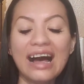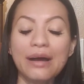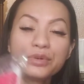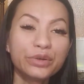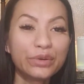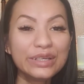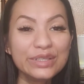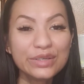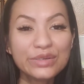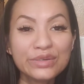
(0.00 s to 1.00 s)
I'm going
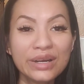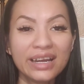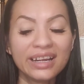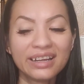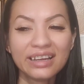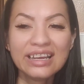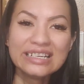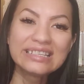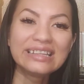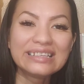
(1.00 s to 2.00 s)
to...
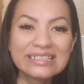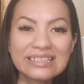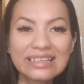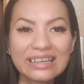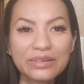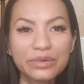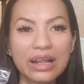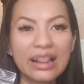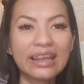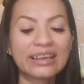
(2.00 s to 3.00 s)
See, this is the thing,
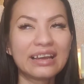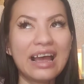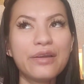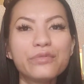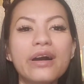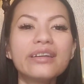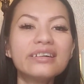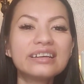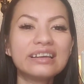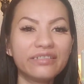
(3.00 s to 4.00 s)
like, I want
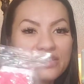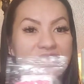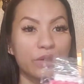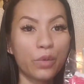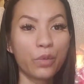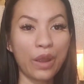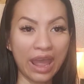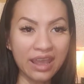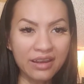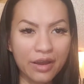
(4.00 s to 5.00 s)
to give this
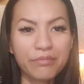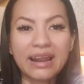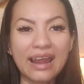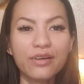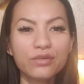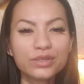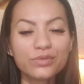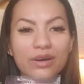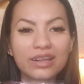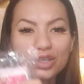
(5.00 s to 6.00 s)
away, but I
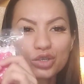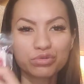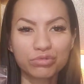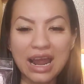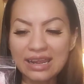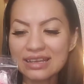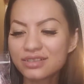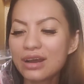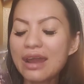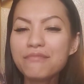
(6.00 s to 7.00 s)
also want to try
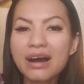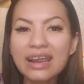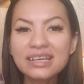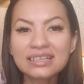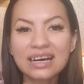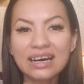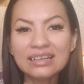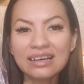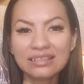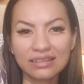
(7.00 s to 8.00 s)
it. So I might
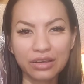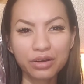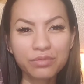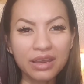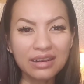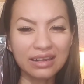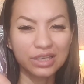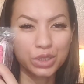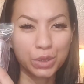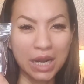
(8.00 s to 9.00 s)
cut a little bit
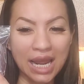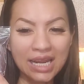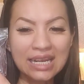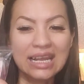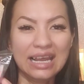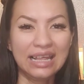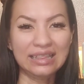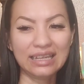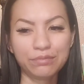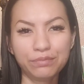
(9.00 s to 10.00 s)
and try
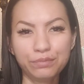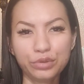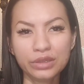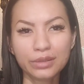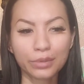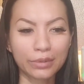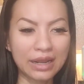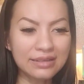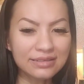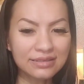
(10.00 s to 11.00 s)
and then put the
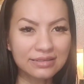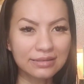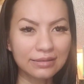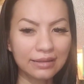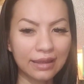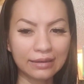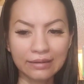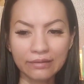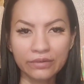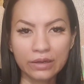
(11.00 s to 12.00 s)
rest
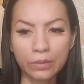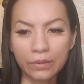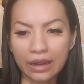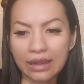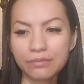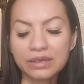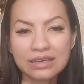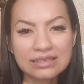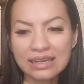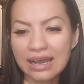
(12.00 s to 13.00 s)
and give it away.
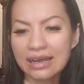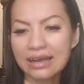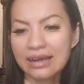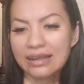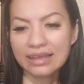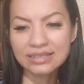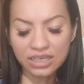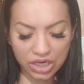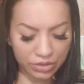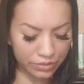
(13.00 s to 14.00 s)
Because, yeah, uh, that's
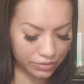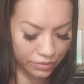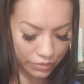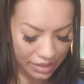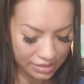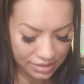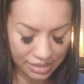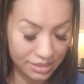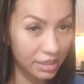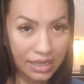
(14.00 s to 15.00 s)
a no. That's,
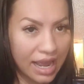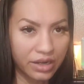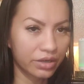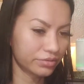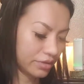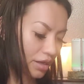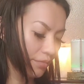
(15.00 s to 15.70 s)
that's a yeah no.